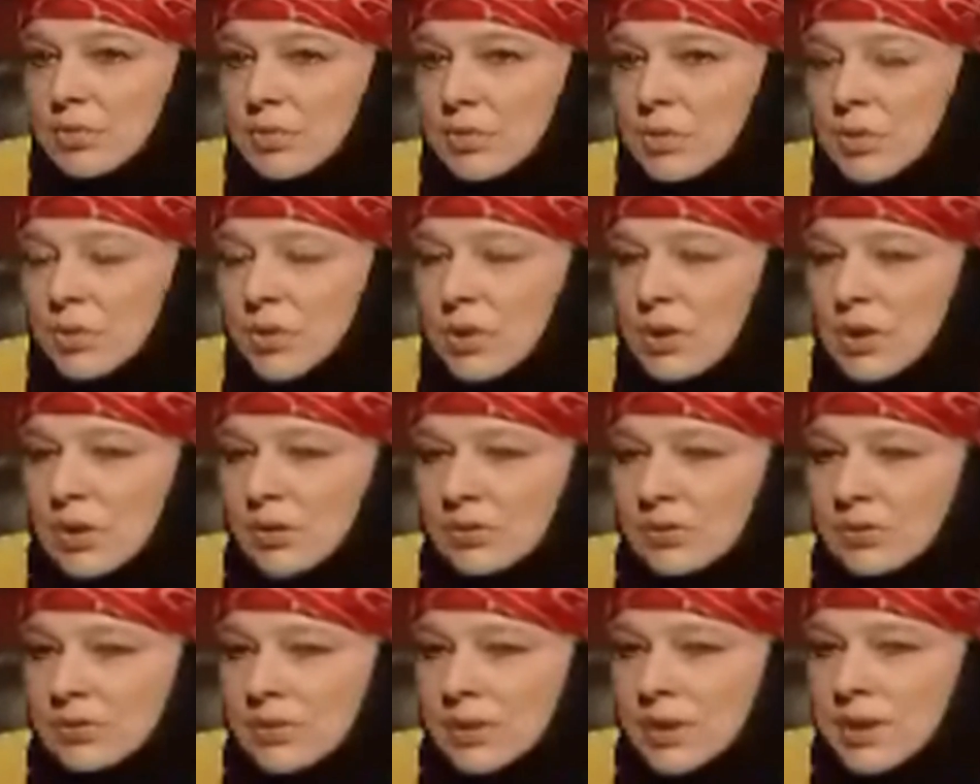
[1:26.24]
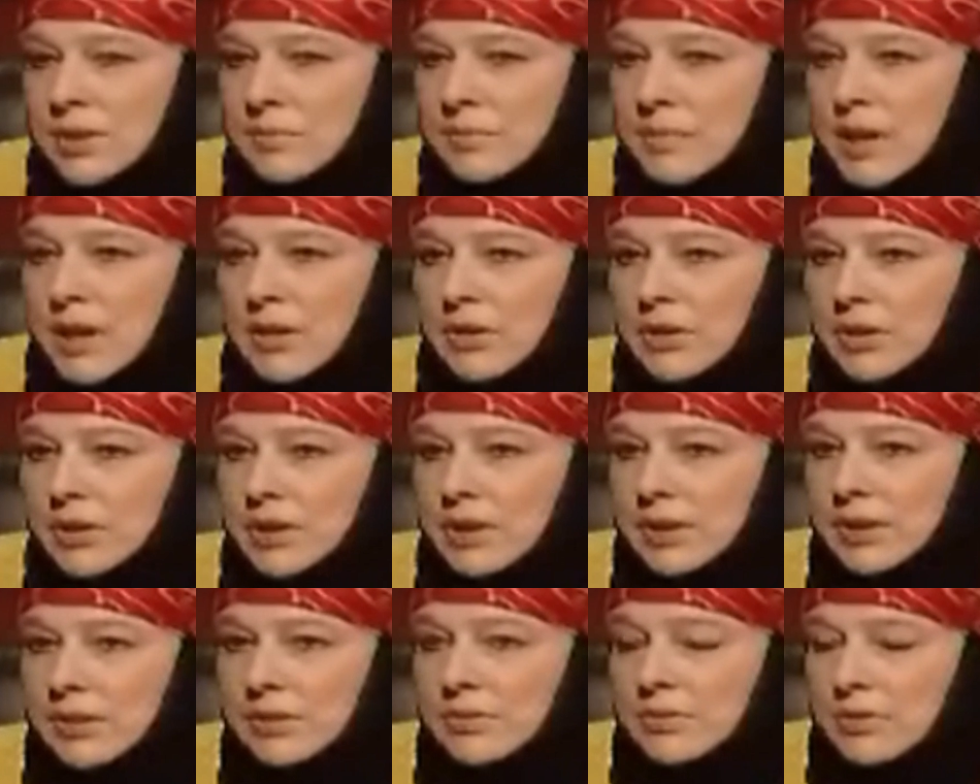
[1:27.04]
war on
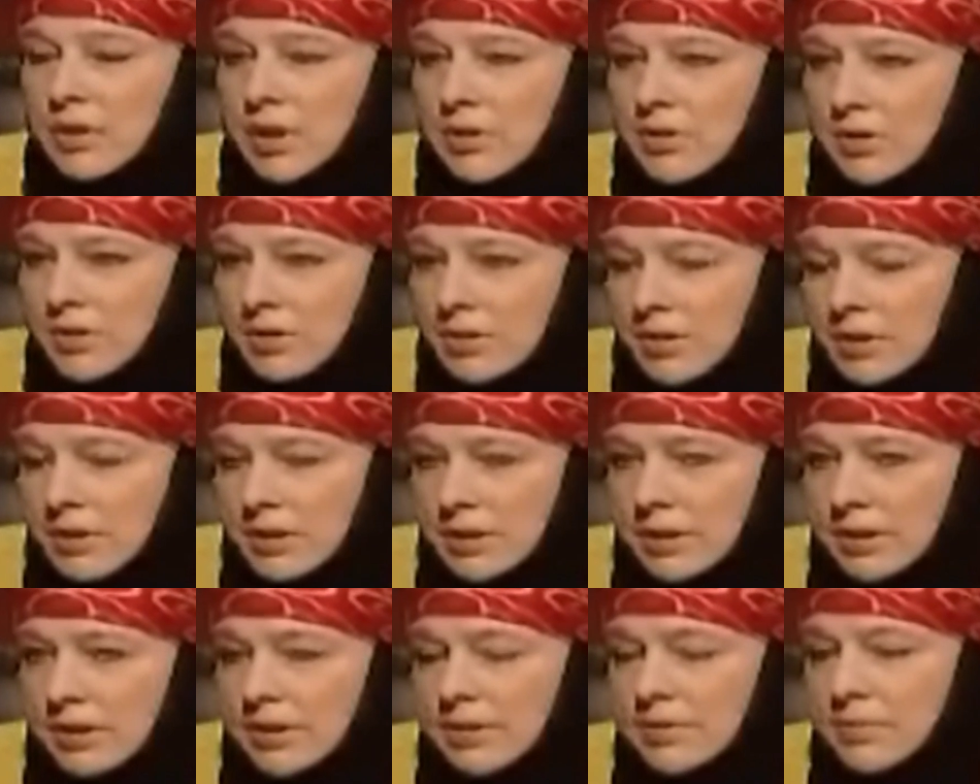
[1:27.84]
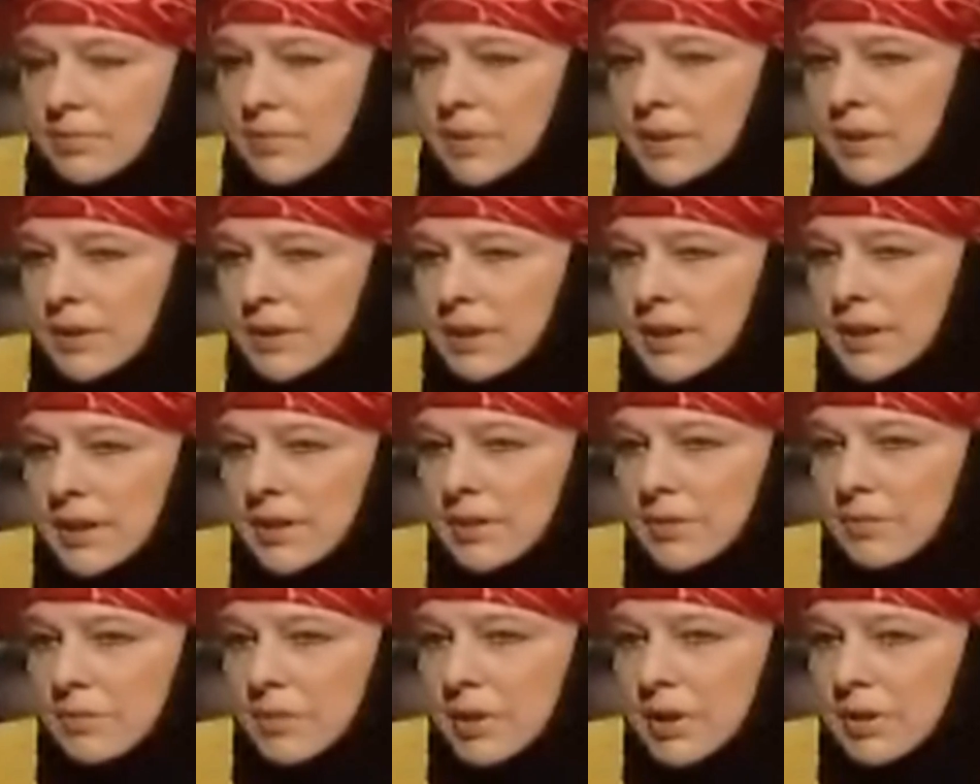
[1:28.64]
America rather than it being the
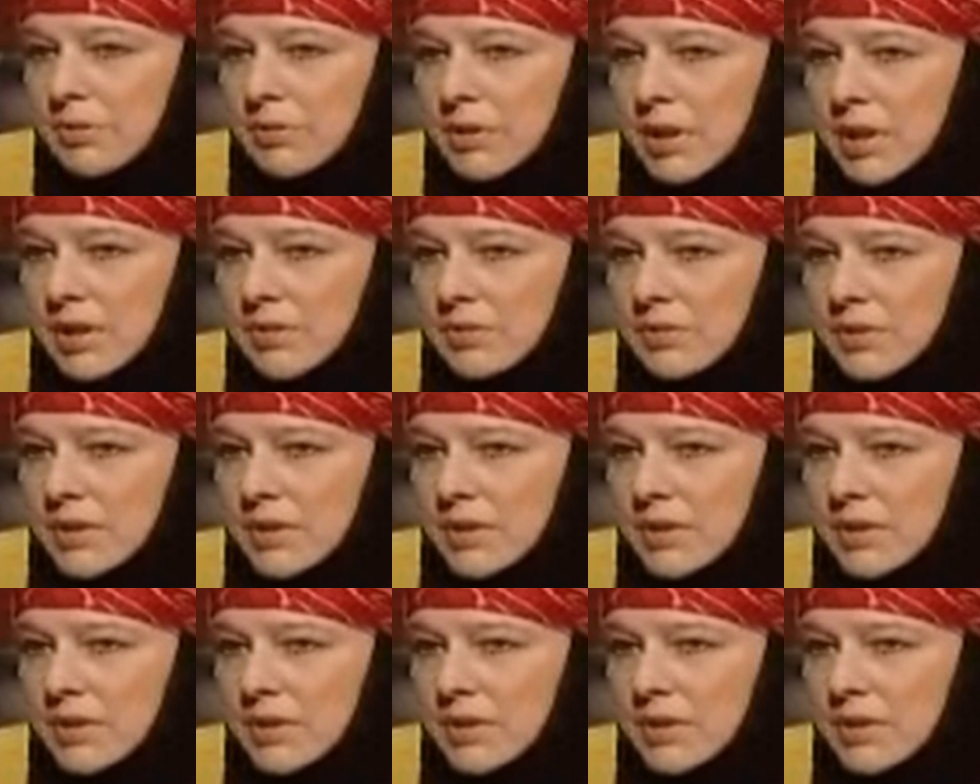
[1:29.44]
other way around.